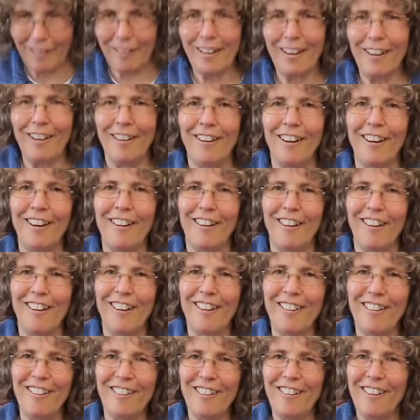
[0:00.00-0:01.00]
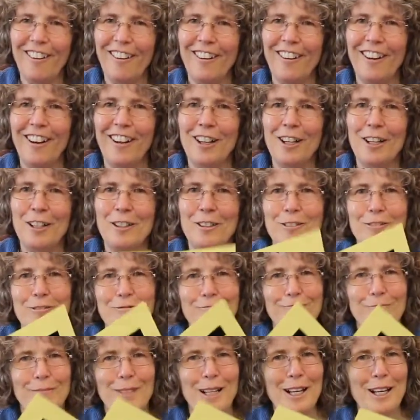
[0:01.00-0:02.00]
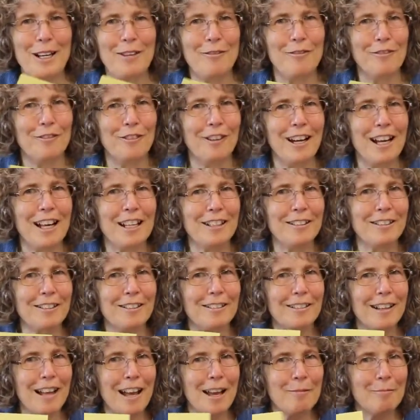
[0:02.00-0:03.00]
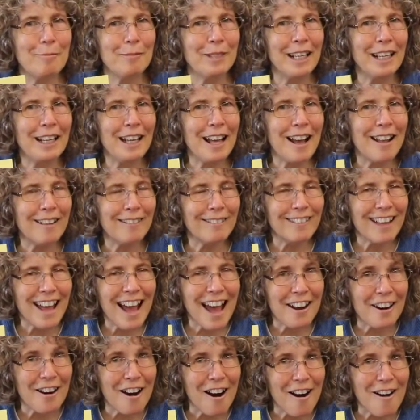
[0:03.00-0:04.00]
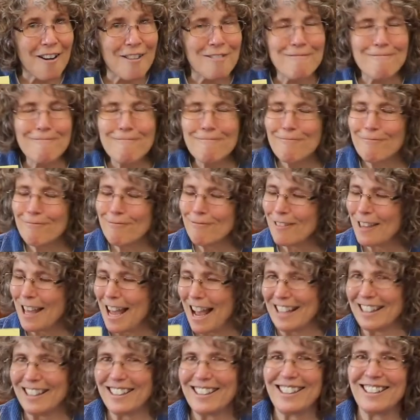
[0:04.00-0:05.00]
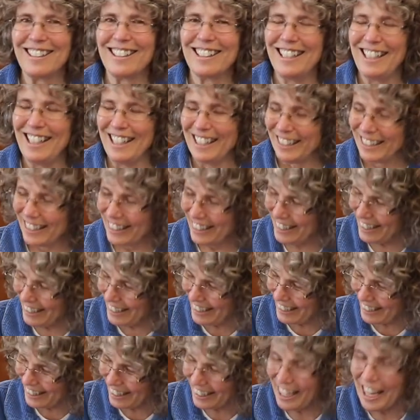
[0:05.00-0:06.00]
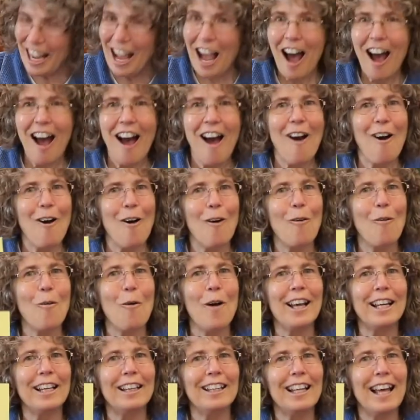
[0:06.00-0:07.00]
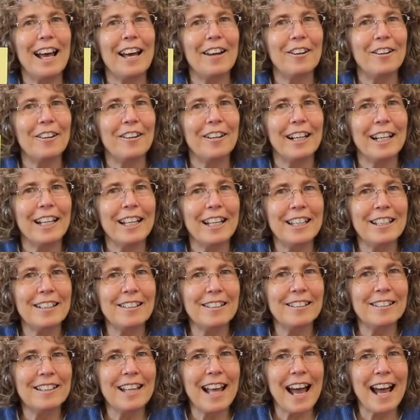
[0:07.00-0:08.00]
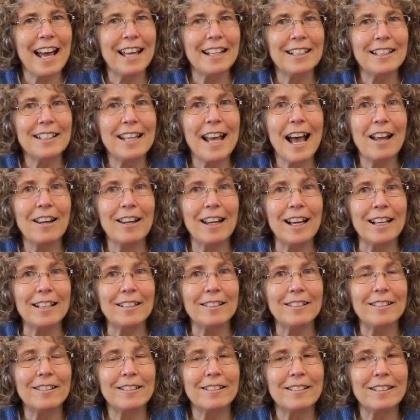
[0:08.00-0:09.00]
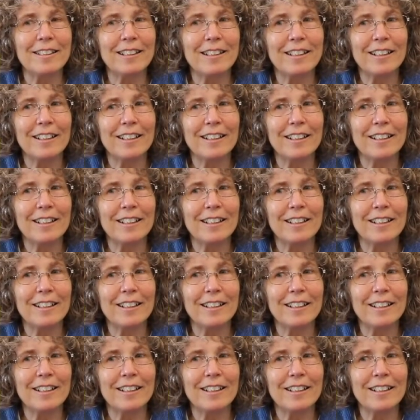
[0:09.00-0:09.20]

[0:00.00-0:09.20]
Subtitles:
Oh, my friend sent me a letter. That's silly. What letter is that? Tell us.